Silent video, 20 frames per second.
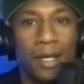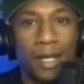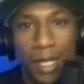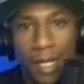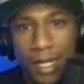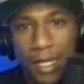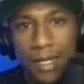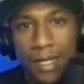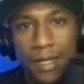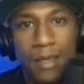
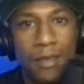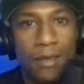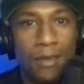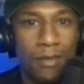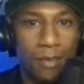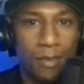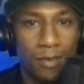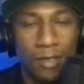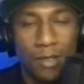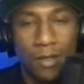in
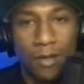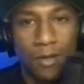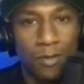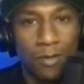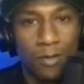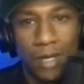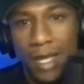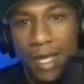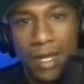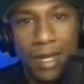
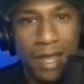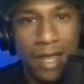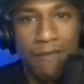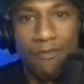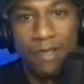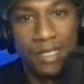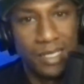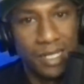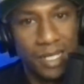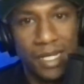and
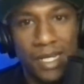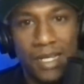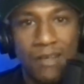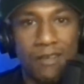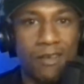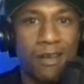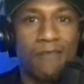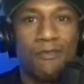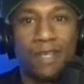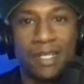every city
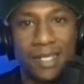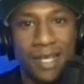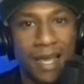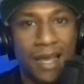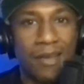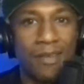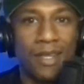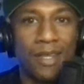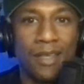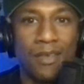or every
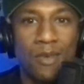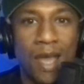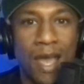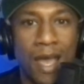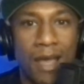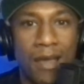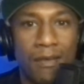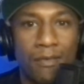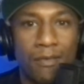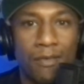town that you
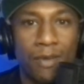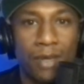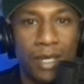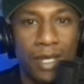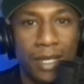have